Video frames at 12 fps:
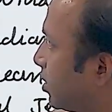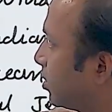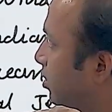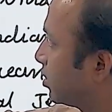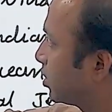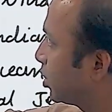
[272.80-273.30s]

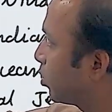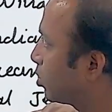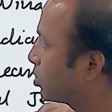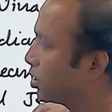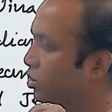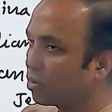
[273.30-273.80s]
the
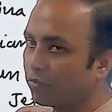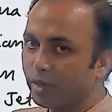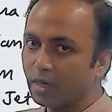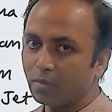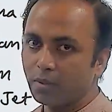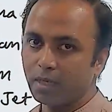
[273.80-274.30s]
causes of
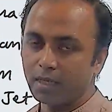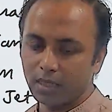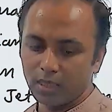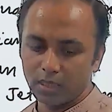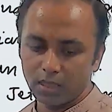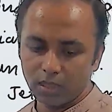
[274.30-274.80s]

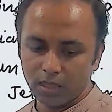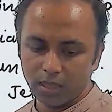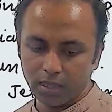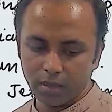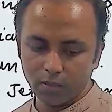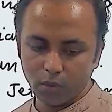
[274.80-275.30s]
variability in the
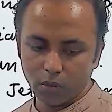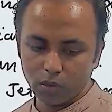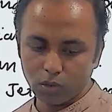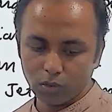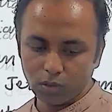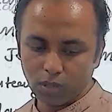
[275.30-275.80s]
Indian
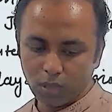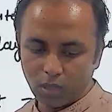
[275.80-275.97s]
monsoon.